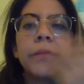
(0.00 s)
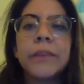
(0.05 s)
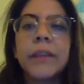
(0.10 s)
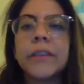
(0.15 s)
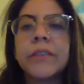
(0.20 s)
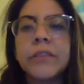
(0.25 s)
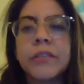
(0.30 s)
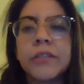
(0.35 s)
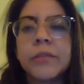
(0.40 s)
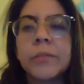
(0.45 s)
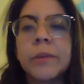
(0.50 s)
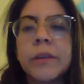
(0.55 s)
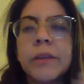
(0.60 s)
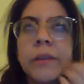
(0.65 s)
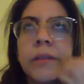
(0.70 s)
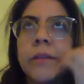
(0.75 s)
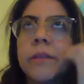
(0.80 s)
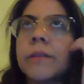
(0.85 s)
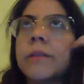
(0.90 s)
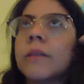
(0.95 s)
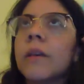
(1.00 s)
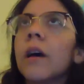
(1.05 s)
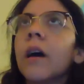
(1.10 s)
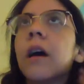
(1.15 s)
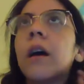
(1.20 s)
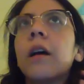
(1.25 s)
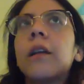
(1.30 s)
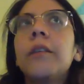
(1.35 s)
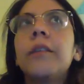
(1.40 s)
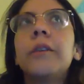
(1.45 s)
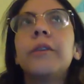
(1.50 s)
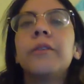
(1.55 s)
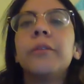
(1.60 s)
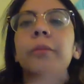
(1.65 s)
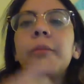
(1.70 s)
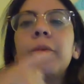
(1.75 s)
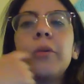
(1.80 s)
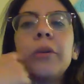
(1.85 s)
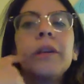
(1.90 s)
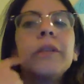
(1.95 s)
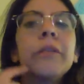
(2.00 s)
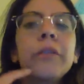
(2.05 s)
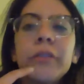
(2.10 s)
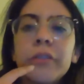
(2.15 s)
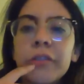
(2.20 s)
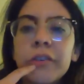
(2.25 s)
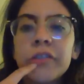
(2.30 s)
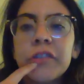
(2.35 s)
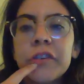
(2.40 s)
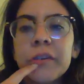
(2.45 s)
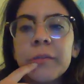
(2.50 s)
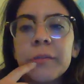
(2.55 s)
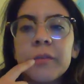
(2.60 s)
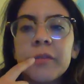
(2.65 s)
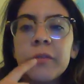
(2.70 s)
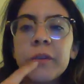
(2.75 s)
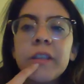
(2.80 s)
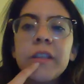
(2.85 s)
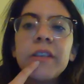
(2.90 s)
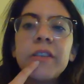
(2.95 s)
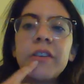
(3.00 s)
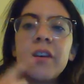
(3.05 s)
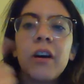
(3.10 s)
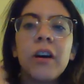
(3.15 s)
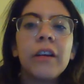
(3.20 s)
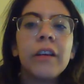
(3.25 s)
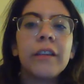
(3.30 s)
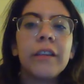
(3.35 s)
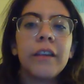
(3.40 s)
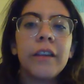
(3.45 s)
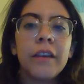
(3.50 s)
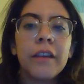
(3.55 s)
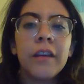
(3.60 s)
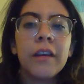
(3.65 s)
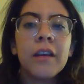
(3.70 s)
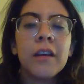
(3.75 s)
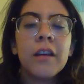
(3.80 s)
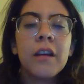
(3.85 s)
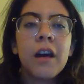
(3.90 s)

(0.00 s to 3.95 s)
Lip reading: that's just because there's a point of constriction between the tongue and the